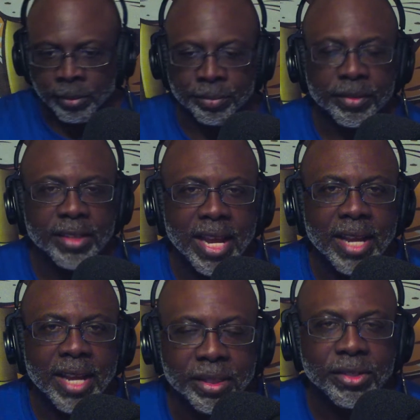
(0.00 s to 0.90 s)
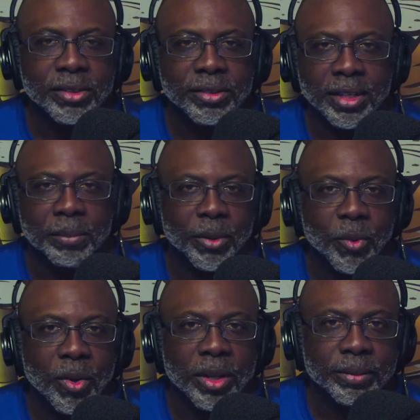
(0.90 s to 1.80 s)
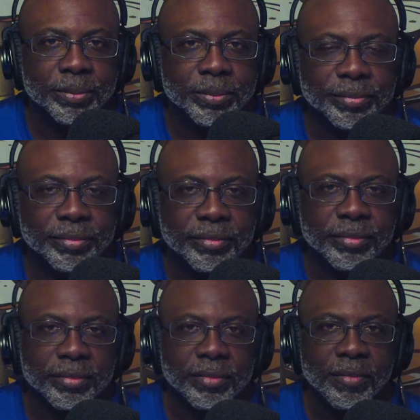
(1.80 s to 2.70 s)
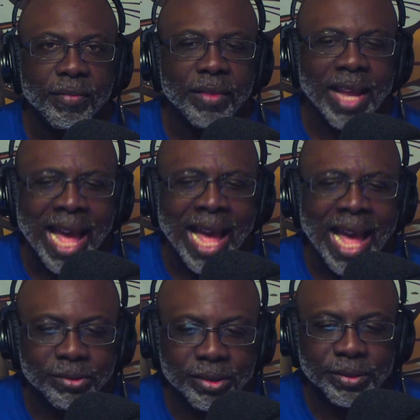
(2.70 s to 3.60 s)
Take missile number one out.